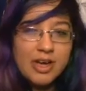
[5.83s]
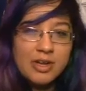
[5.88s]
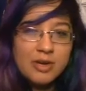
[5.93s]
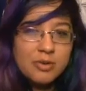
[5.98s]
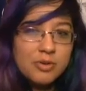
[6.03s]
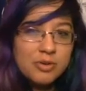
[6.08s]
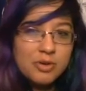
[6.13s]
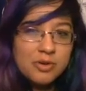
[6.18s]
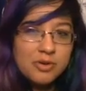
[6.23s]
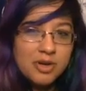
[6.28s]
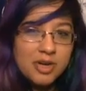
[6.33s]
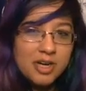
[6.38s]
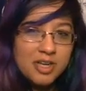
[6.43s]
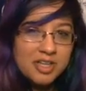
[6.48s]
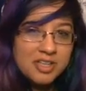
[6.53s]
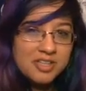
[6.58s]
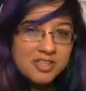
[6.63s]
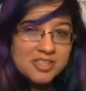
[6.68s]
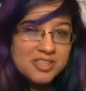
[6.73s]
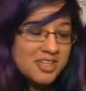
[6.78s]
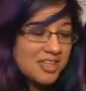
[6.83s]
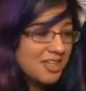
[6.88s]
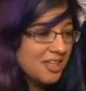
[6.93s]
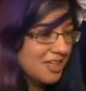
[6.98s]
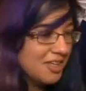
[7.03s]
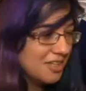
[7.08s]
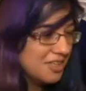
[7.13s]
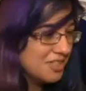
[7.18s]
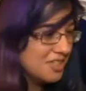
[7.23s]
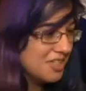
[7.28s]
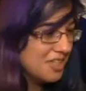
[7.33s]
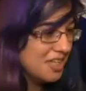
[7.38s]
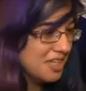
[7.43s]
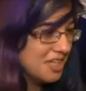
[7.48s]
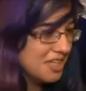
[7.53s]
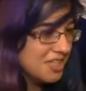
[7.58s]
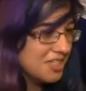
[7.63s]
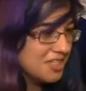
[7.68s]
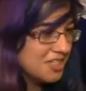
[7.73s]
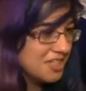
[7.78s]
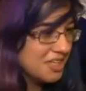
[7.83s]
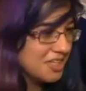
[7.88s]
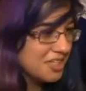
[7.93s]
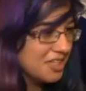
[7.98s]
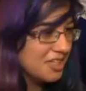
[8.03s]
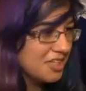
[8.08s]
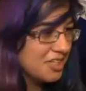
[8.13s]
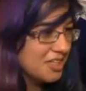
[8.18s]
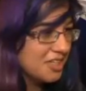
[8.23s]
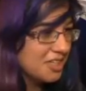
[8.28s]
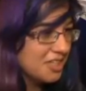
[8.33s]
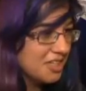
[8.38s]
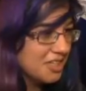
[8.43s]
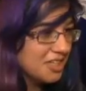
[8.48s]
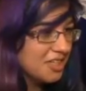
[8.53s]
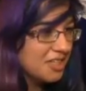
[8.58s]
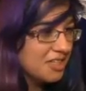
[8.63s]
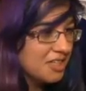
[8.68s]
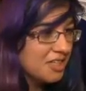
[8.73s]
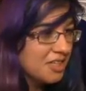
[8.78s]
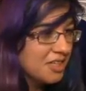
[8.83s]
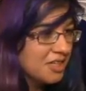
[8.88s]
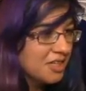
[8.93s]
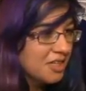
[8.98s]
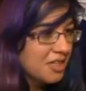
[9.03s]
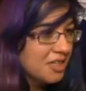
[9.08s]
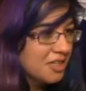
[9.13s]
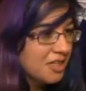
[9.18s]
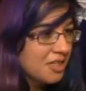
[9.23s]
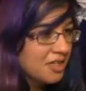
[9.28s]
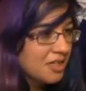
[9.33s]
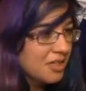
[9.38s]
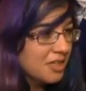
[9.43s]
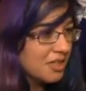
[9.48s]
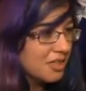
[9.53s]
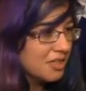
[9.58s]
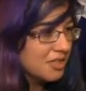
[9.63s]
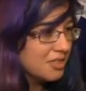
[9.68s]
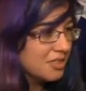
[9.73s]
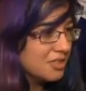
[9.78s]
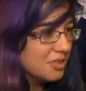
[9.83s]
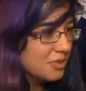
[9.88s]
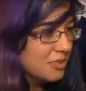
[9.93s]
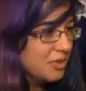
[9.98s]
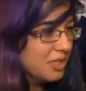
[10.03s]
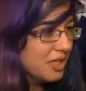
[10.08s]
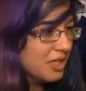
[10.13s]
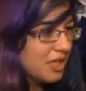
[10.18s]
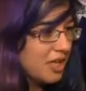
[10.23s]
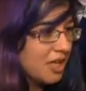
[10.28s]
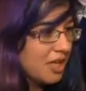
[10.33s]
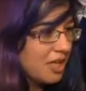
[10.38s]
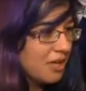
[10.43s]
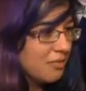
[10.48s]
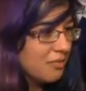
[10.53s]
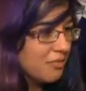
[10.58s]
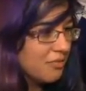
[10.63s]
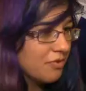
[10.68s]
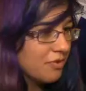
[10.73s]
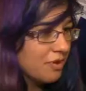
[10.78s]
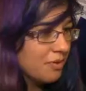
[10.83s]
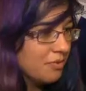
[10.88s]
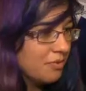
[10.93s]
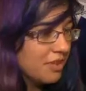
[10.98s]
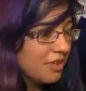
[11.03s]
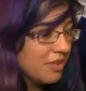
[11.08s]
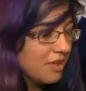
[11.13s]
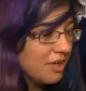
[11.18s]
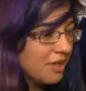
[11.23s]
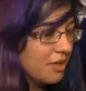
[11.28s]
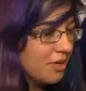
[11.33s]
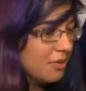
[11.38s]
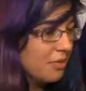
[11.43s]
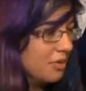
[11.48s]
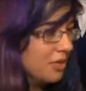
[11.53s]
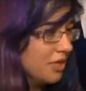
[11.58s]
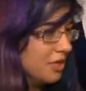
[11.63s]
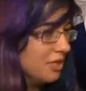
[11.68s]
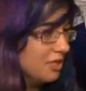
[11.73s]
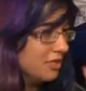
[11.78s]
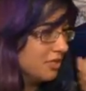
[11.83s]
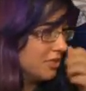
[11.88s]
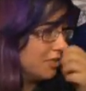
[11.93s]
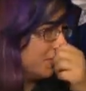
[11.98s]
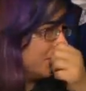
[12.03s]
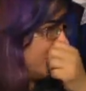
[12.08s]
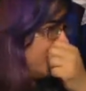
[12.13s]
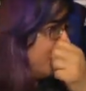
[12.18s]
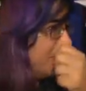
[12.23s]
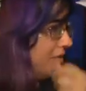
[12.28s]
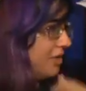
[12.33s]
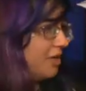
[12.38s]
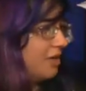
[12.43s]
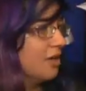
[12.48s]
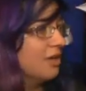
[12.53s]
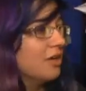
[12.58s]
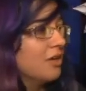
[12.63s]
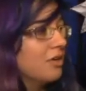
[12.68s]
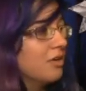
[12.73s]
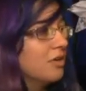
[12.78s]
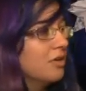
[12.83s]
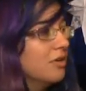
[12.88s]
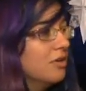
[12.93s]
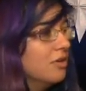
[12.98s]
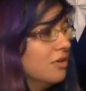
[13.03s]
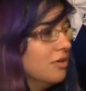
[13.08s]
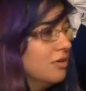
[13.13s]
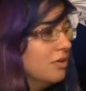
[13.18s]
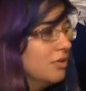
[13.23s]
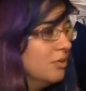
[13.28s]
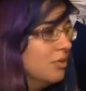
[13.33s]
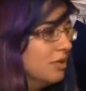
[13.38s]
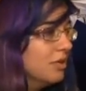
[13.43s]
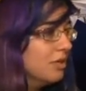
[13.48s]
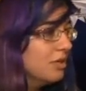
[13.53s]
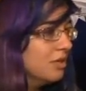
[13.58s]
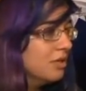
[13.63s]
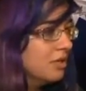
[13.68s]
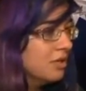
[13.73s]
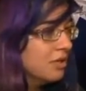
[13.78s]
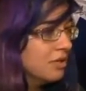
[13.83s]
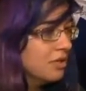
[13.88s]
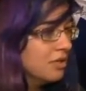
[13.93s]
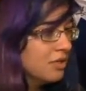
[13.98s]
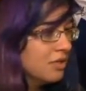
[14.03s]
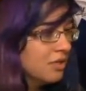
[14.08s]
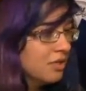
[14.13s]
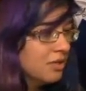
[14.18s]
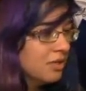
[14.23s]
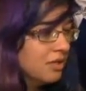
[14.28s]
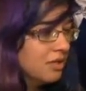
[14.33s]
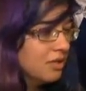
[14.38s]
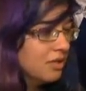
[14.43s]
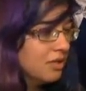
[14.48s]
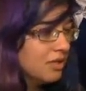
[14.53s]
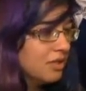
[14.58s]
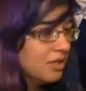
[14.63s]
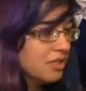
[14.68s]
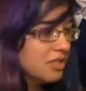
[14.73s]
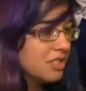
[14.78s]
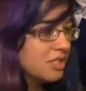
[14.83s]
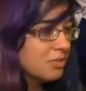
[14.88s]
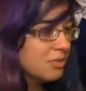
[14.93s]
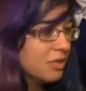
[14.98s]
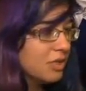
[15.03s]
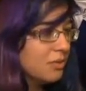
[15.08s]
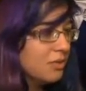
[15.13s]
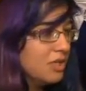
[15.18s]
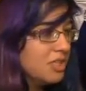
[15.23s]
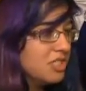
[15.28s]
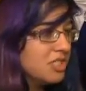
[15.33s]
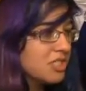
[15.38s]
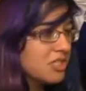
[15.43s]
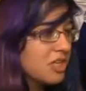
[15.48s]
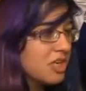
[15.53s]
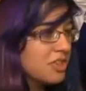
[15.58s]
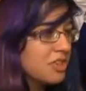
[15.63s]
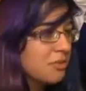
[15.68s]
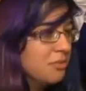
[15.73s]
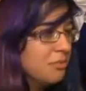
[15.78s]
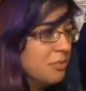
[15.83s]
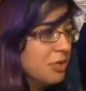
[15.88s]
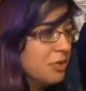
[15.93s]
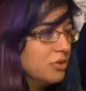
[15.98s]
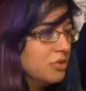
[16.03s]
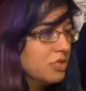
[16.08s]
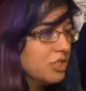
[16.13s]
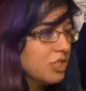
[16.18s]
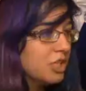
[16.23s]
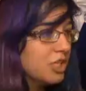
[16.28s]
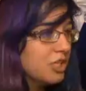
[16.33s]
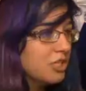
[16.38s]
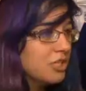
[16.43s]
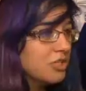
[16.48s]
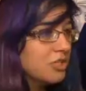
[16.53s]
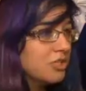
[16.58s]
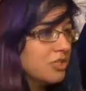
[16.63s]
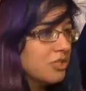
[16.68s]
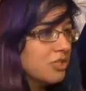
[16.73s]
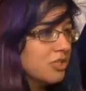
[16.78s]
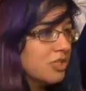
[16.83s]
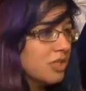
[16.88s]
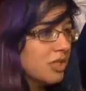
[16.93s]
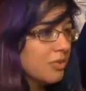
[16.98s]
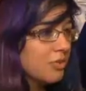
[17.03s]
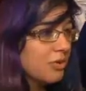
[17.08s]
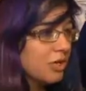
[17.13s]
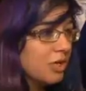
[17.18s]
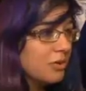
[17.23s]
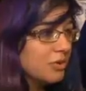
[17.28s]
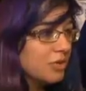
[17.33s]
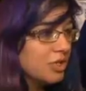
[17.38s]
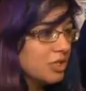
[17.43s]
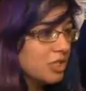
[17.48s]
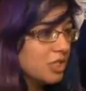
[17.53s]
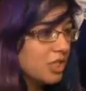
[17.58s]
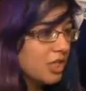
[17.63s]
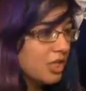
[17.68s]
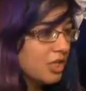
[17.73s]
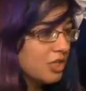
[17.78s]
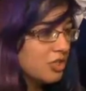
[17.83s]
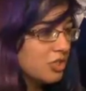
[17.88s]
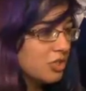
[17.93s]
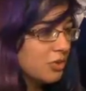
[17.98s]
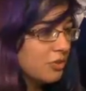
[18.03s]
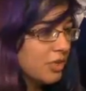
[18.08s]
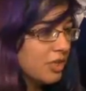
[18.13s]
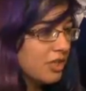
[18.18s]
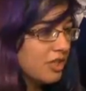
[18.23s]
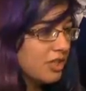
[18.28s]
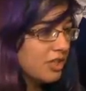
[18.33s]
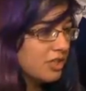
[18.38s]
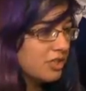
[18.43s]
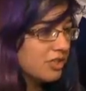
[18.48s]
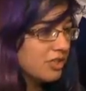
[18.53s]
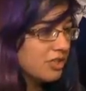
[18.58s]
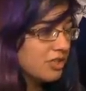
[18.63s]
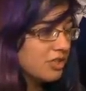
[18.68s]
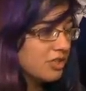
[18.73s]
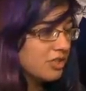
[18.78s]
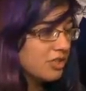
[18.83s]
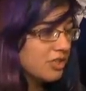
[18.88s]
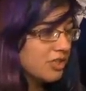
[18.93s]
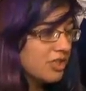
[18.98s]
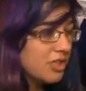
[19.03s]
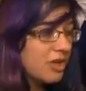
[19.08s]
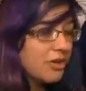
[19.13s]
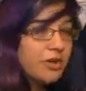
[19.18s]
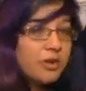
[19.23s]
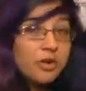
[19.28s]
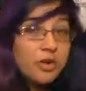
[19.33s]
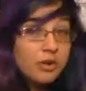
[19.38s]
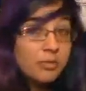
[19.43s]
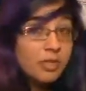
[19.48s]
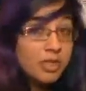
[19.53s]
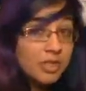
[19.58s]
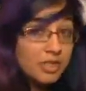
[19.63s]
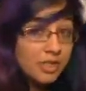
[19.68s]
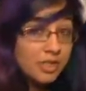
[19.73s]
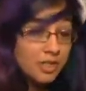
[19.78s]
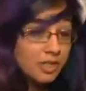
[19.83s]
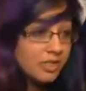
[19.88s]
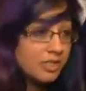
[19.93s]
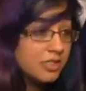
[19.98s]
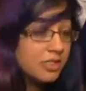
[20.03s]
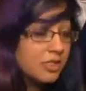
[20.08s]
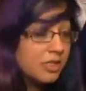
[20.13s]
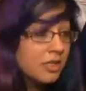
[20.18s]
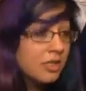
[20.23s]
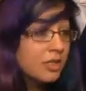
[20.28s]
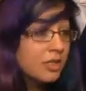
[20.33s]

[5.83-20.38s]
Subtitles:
I don't know how you say it, because the E is technically at the end. Okay, so we came from that way, so now we gotta go this way. We just got the mode changer so that we're able to change the way things look. So this is how it normally does.